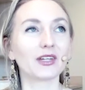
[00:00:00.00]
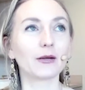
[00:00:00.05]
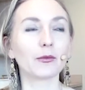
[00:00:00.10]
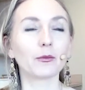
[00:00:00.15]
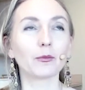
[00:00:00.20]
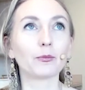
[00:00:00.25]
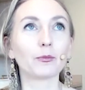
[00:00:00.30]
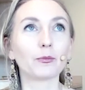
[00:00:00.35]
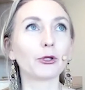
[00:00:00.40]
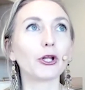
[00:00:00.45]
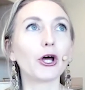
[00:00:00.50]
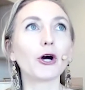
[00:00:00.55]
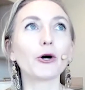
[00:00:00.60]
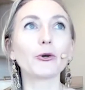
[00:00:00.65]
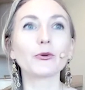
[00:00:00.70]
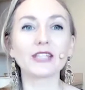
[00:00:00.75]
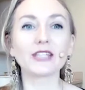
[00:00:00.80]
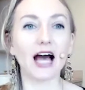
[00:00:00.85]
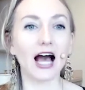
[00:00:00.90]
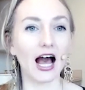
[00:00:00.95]

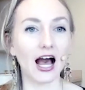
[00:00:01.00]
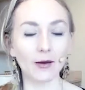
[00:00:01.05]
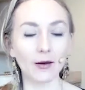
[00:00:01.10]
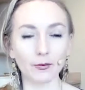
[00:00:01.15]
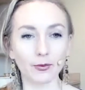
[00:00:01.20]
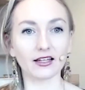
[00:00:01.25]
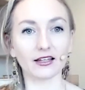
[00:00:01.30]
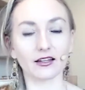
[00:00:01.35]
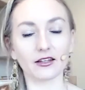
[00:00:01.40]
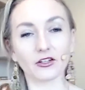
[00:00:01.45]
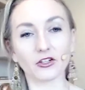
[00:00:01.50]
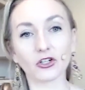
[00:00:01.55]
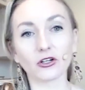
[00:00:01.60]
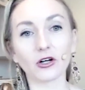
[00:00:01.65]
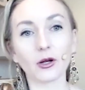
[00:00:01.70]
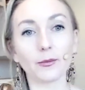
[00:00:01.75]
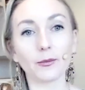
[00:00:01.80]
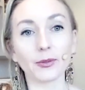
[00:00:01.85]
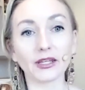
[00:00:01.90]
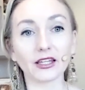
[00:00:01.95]
blows up your
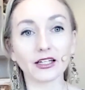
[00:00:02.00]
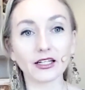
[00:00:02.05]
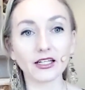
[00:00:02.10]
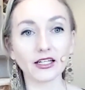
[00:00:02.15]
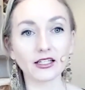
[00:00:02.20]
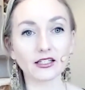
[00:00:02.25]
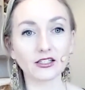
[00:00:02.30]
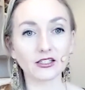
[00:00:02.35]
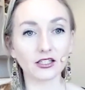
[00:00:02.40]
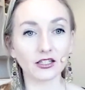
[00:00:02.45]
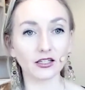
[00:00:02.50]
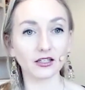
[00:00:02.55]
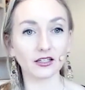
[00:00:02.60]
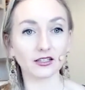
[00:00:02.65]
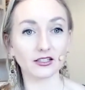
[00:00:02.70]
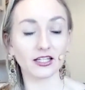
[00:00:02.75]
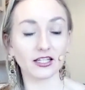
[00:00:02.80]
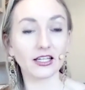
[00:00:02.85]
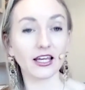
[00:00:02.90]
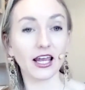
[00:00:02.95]
ability to
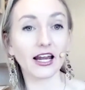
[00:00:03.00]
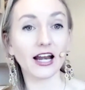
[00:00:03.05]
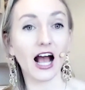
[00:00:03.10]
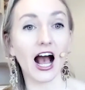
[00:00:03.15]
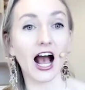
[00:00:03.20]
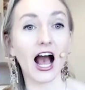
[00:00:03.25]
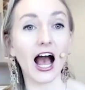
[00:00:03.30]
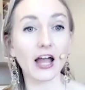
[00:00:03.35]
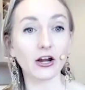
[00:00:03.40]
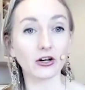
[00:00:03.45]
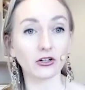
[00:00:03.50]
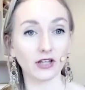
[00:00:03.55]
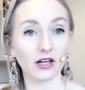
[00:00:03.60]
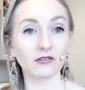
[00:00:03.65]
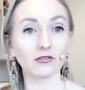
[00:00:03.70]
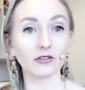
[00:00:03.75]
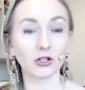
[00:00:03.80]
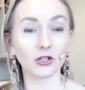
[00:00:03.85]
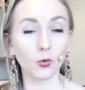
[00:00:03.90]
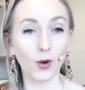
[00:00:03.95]
gain a higher
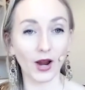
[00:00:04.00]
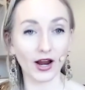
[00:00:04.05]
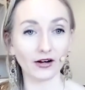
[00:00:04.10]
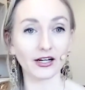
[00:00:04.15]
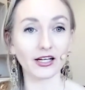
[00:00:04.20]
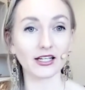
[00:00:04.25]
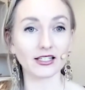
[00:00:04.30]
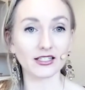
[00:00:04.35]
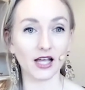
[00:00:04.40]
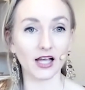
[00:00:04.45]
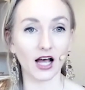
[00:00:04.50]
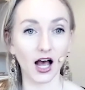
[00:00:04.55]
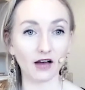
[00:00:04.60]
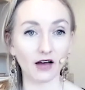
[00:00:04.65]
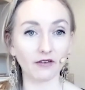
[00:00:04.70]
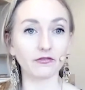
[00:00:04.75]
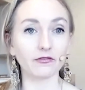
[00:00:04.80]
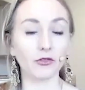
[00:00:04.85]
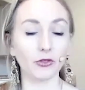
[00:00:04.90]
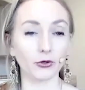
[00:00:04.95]
level awareness
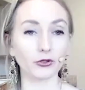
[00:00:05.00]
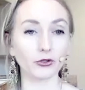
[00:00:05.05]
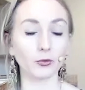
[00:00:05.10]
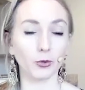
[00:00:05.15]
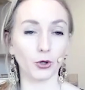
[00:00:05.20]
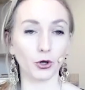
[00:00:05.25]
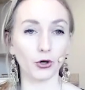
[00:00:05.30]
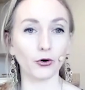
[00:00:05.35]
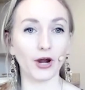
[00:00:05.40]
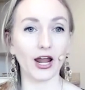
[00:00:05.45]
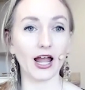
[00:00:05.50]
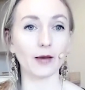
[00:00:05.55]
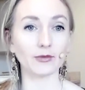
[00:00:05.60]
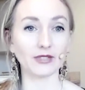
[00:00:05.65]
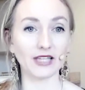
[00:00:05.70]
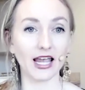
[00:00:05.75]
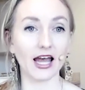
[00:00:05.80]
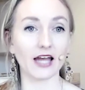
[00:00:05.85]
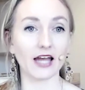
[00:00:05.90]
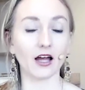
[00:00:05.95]
of those
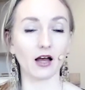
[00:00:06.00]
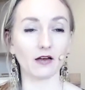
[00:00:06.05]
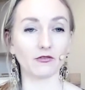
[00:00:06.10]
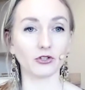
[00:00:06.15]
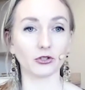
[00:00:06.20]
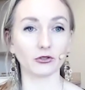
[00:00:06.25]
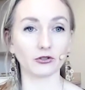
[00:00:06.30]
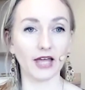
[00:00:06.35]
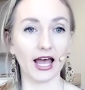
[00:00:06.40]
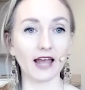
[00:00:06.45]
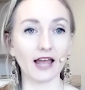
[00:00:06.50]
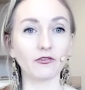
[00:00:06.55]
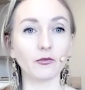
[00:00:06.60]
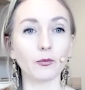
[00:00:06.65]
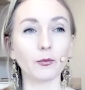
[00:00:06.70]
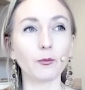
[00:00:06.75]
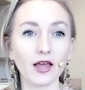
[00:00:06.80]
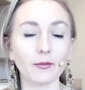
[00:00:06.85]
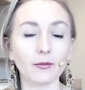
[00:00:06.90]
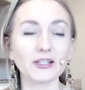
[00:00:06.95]
programs and of your life,
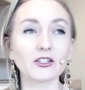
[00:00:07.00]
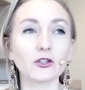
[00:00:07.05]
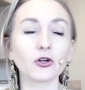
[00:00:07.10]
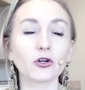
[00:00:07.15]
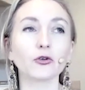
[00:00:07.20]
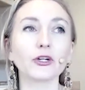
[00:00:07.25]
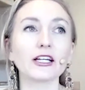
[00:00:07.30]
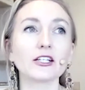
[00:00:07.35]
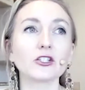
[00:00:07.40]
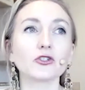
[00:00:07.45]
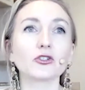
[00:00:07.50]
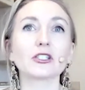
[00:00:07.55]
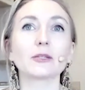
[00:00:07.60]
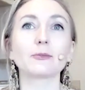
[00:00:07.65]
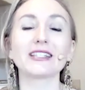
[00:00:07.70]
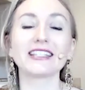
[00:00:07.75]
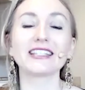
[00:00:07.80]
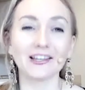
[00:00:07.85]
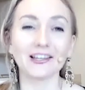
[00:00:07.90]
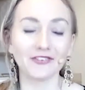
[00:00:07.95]
because the kriyas are
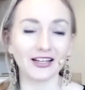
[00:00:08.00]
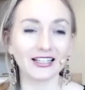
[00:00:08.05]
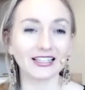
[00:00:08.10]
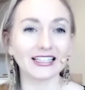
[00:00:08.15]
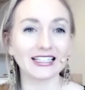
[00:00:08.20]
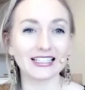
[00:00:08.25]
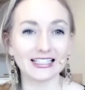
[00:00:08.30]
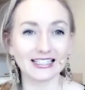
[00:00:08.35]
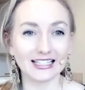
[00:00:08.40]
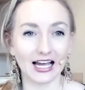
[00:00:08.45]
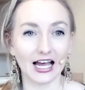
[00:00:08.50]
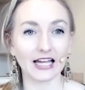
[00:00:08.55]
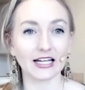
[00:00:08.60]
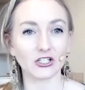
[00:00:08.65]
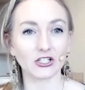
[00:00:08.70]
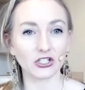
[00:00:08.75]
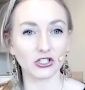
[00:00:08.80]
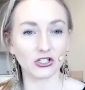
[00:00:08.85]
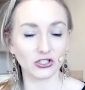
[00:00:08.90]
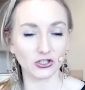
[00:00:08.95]
specifically
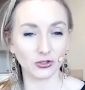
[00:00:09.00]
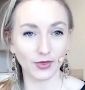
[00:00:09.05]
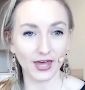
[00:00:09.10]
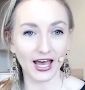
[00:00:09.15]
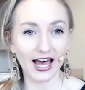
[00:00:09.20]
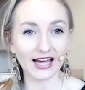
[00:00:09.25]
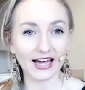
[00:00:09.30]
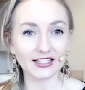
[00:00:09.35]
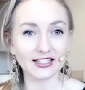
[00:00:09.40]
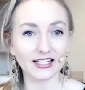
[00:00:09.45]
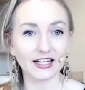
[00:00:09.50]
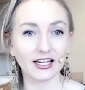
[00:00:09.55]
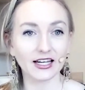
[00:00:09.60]
designed to do that.